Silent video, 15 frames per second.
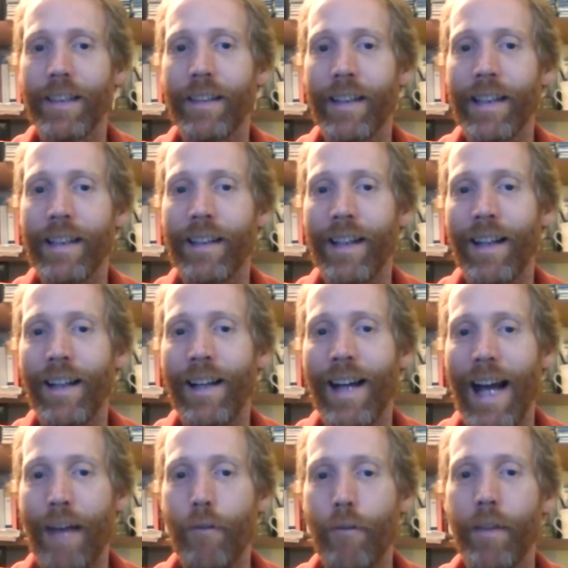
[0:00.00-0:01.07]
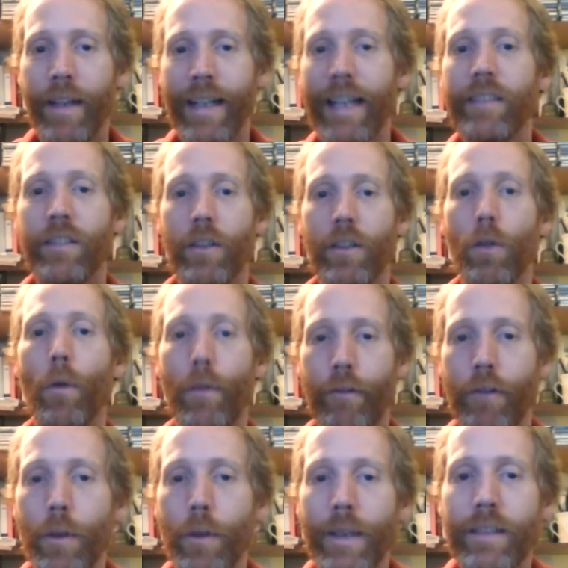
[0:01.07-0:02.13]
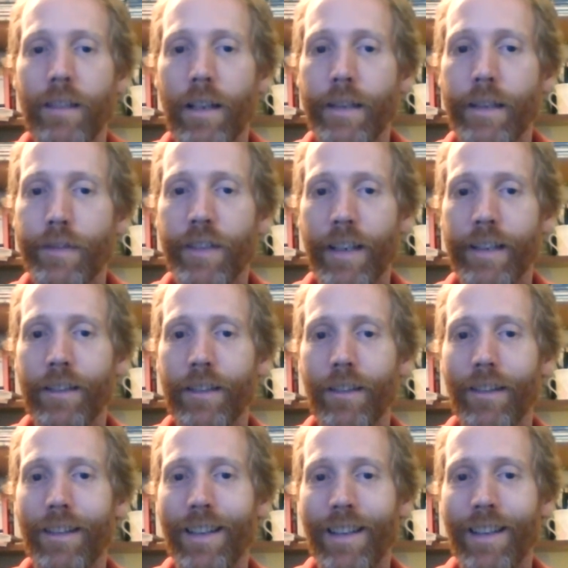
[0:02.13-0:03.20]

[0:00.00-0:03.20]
that everything gets to go through its life cycle.